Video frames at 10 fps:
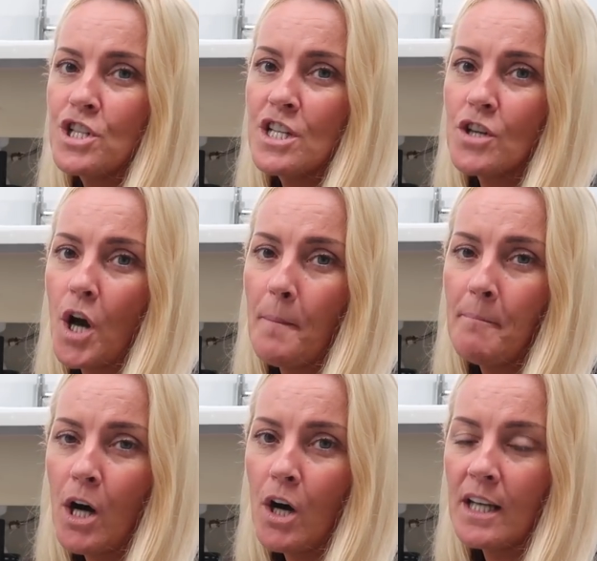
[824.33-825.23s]
She's
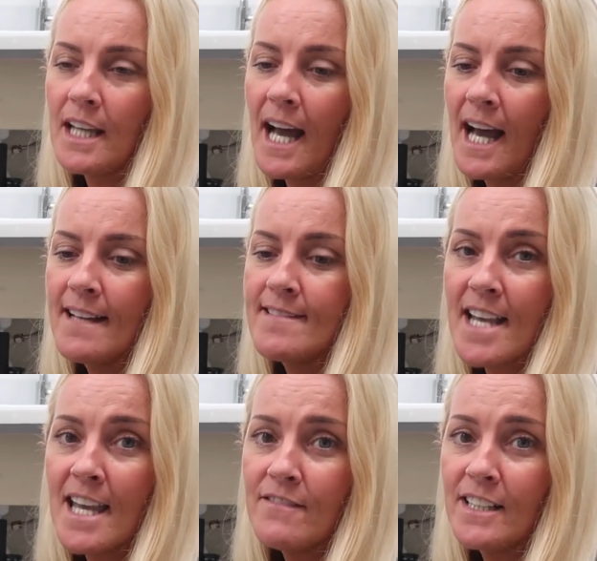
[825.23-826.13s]
got Marley and
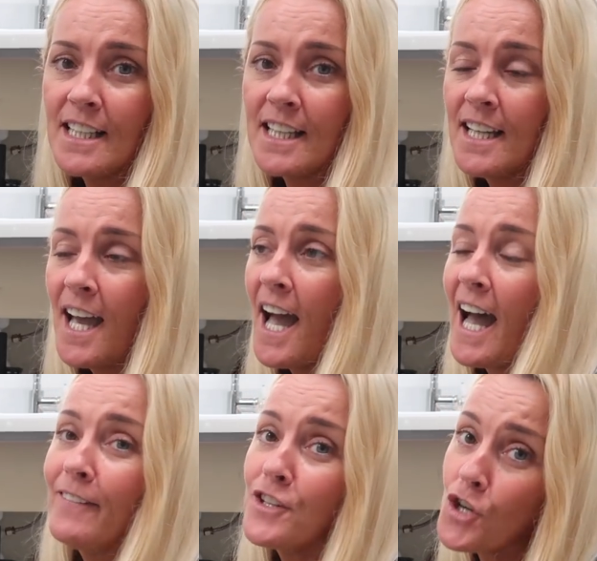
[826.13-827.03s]
Ava Lily
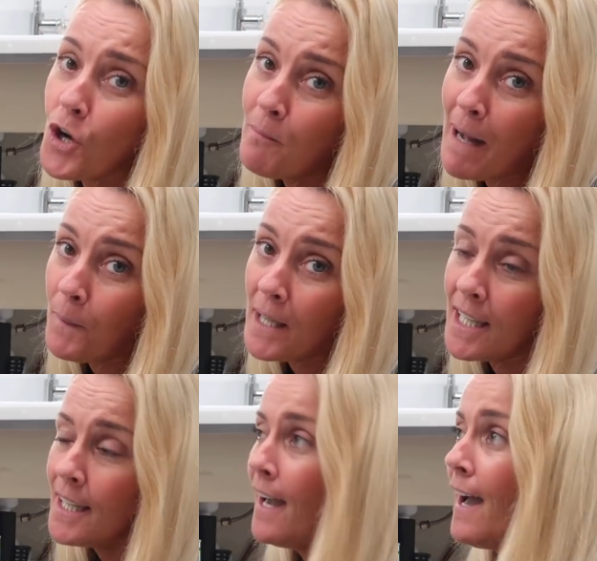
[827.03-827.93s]
and the dog
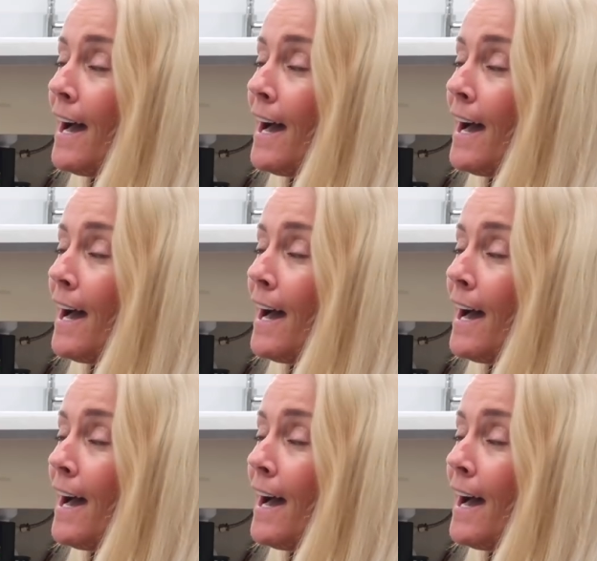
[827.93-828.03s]
Maui,